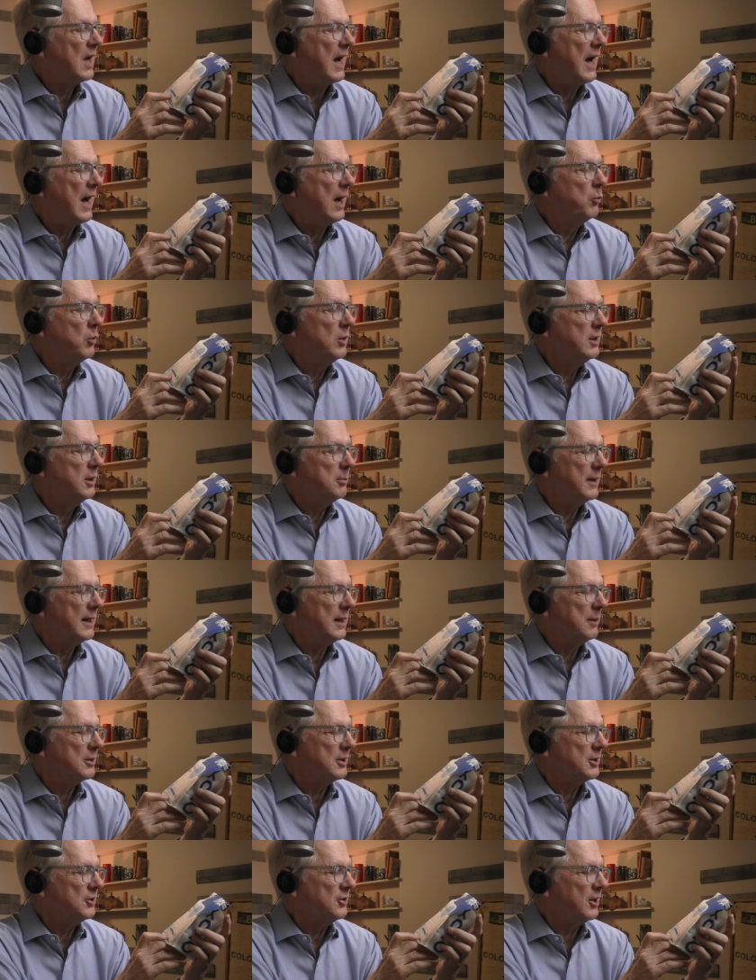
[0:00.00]
I wouldn't have been
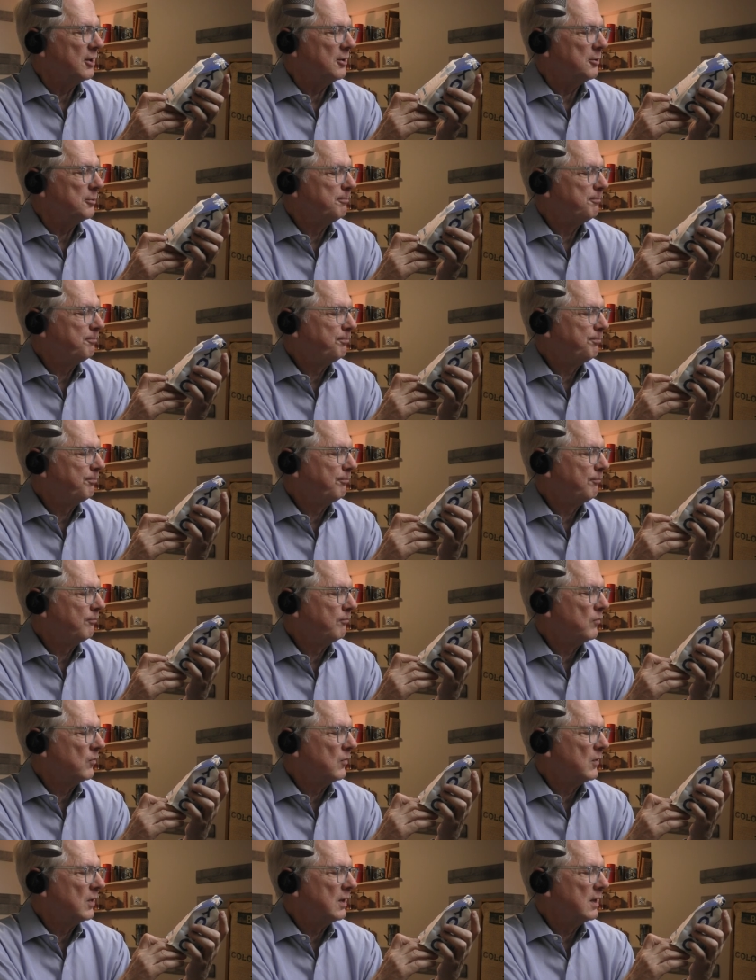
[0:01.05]
able to tell.
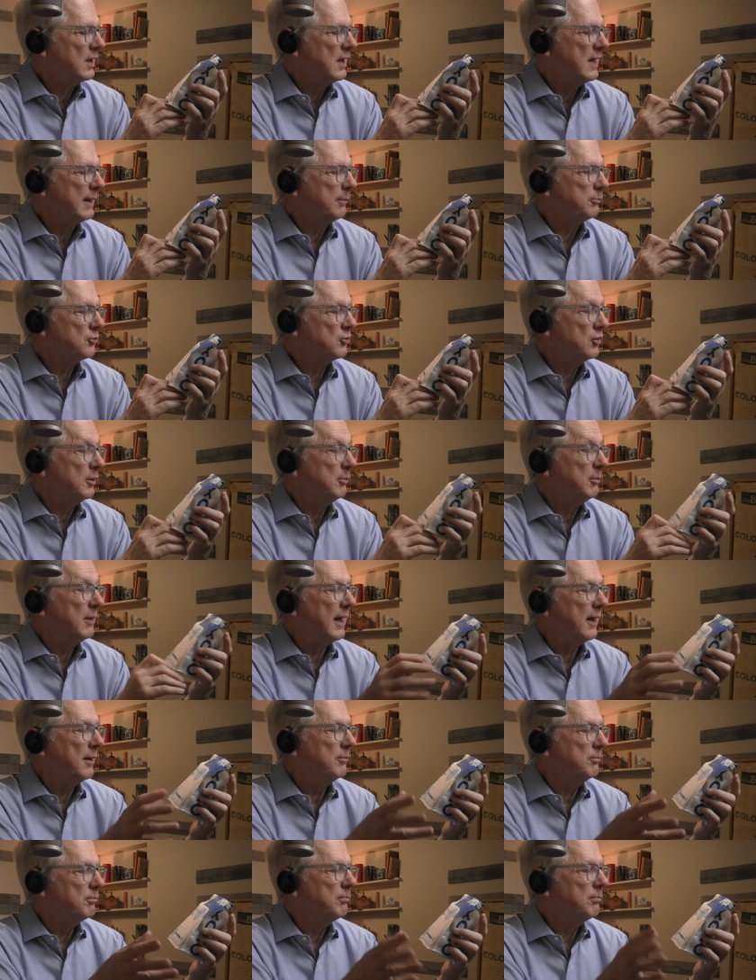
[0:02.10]
Absolutely,
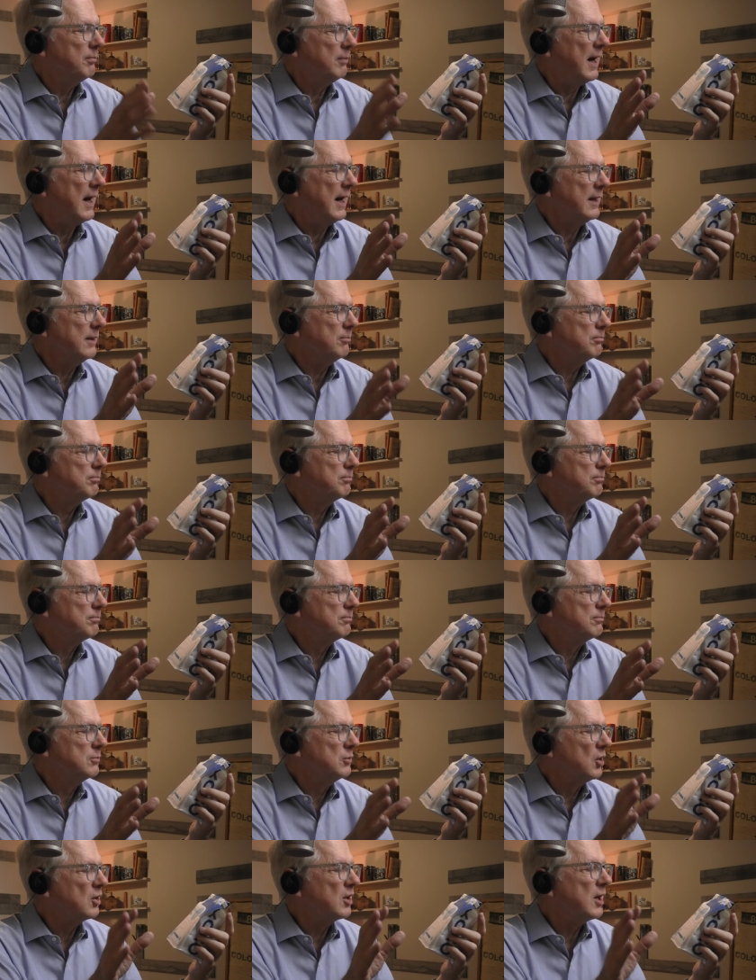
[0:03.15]
but I, I
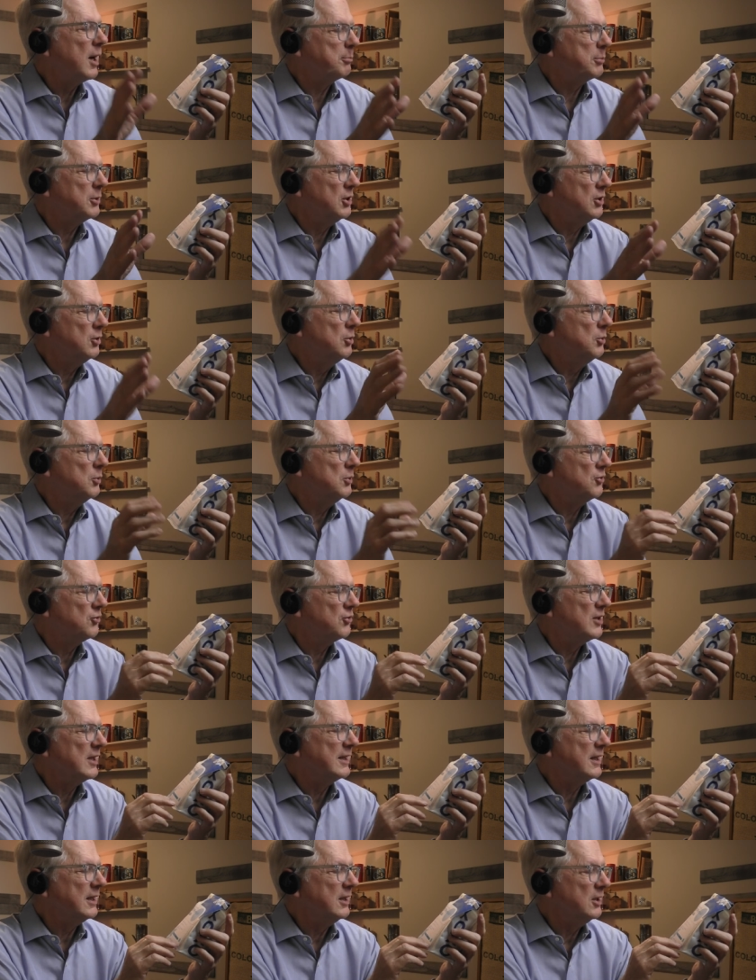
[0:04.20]
look up to you is
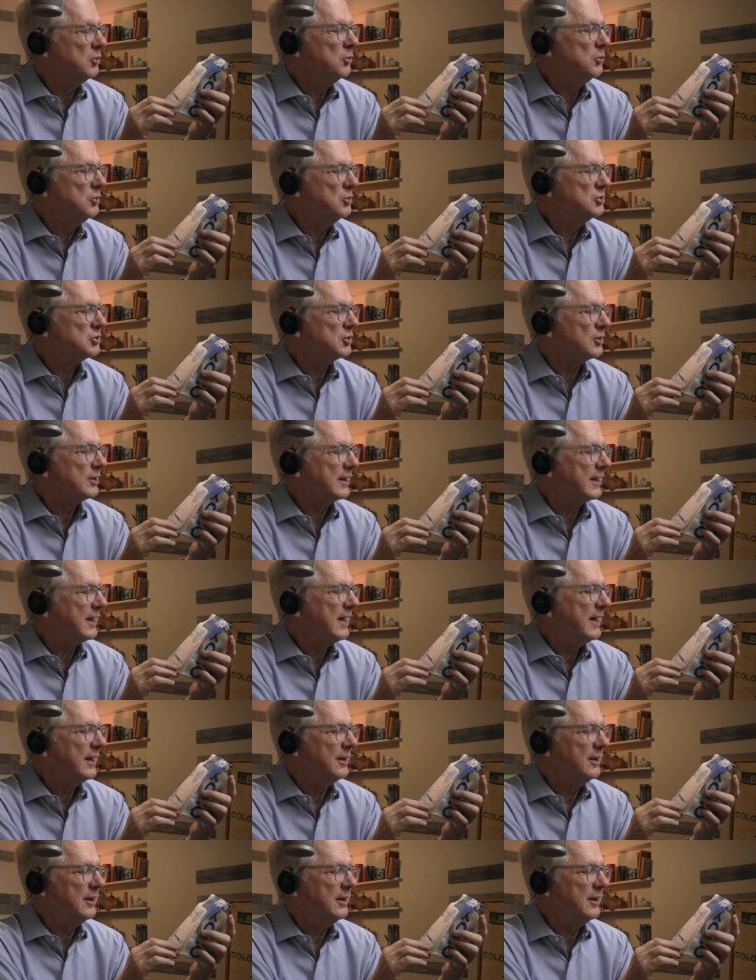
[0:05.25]
thinking you usually can